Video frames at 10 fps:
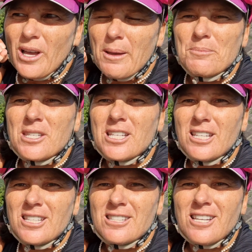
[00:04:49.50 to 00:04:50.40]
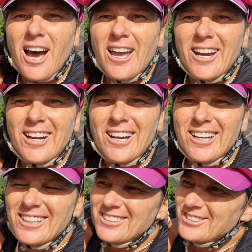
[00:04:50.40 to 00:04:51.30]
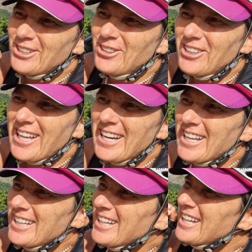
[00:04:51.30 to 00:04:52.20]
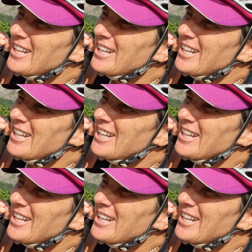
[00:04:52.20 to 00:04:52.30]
empty tire. Don't let it